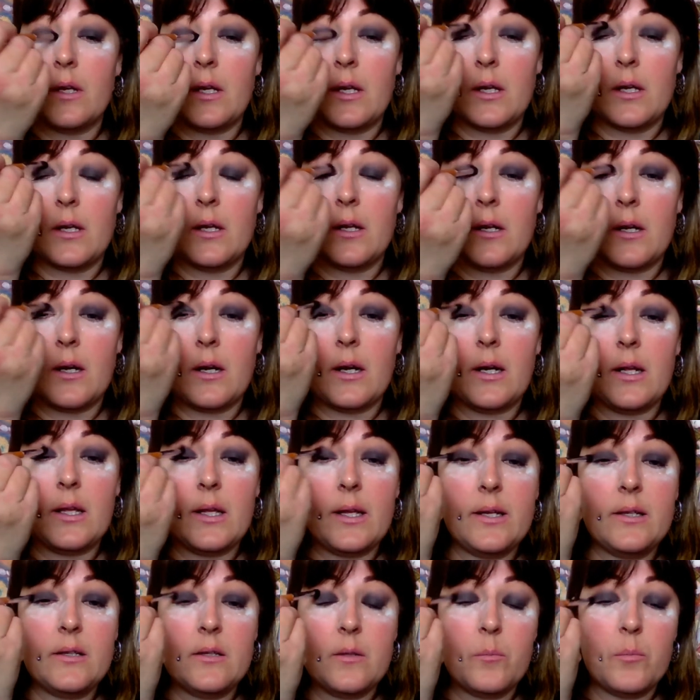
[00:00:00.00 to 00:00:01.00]
And I
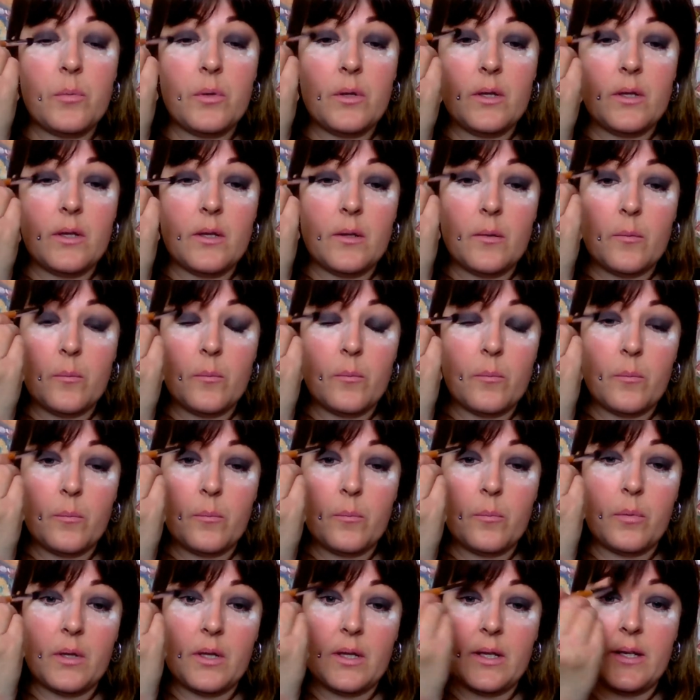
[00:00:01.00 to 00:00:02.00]
like to
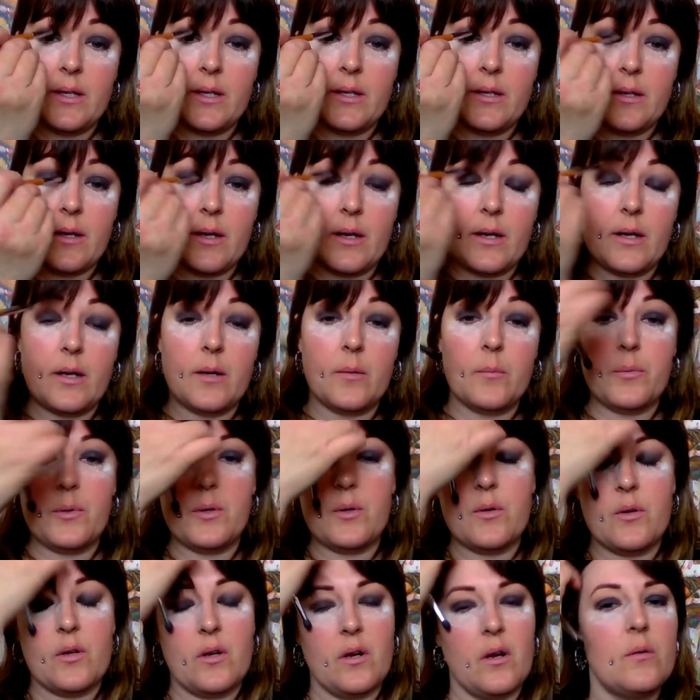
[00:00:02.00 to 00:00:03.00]
blend up.
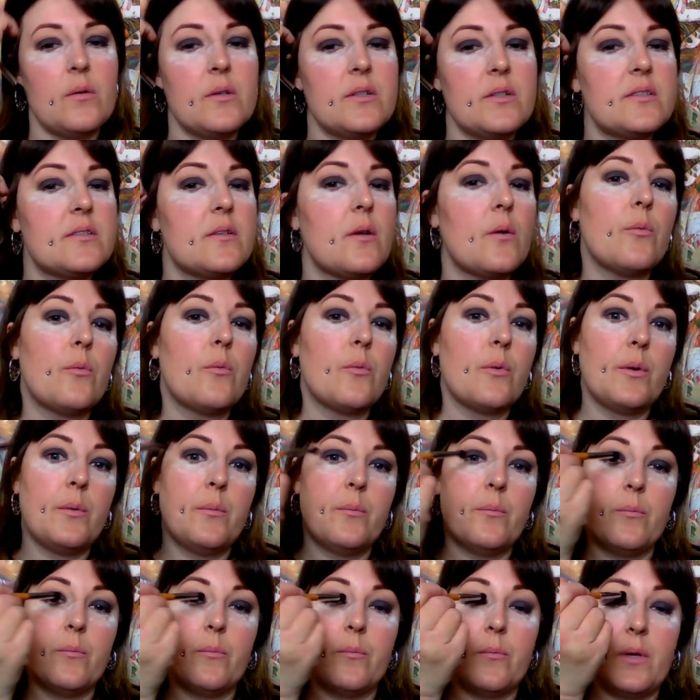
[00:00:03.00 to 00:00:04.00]
You can always
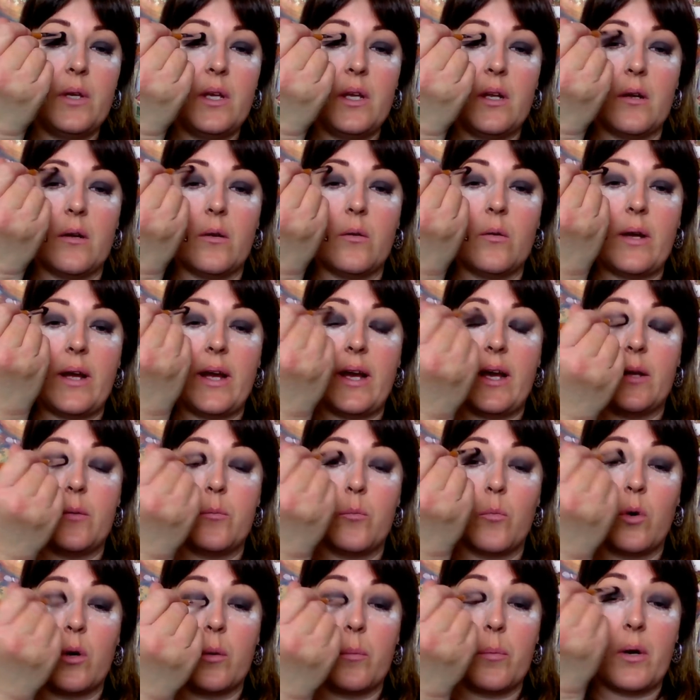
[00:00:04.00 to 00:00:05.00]
add
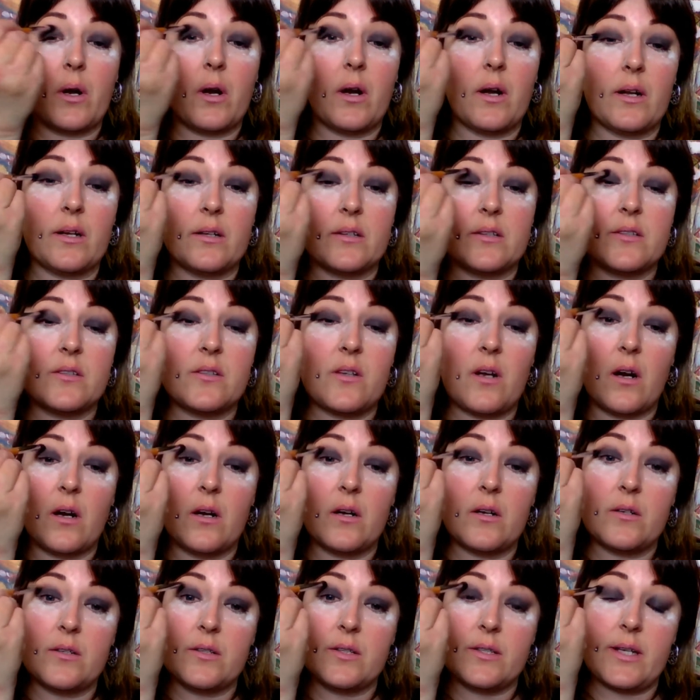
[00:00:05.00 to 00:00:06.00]
more products.
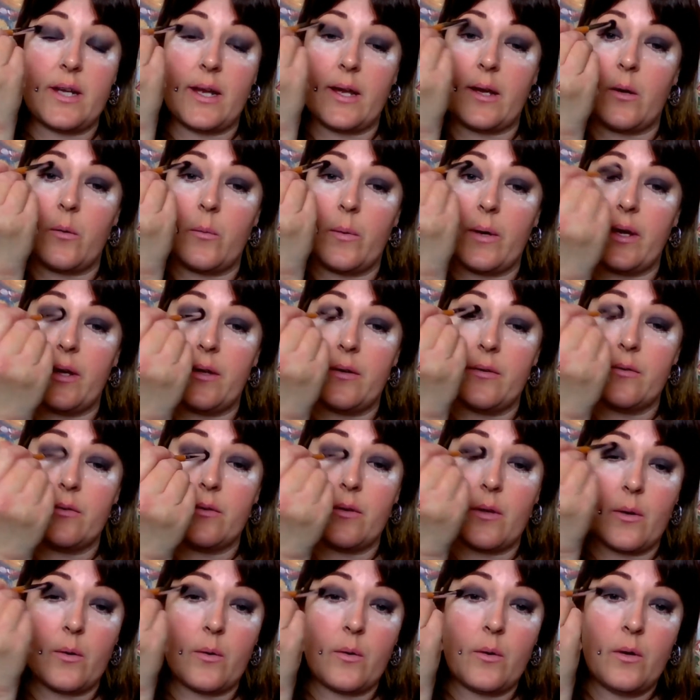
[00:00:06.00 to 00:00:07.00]
Harder to take away,
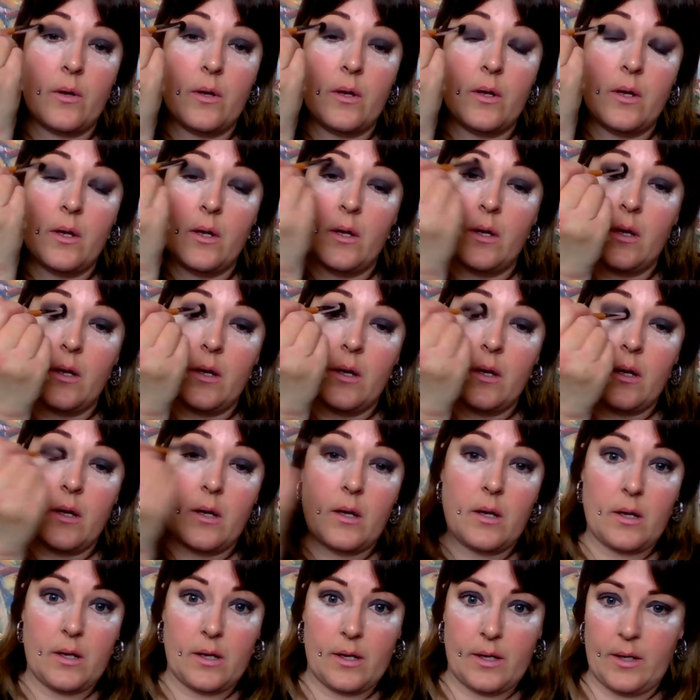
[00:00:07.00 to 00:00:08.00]
so
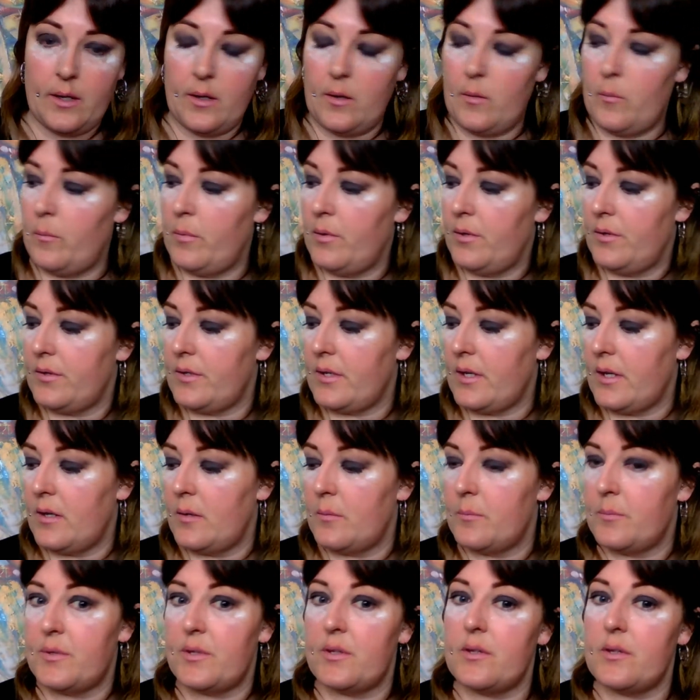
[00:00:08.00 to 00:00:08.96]
I build up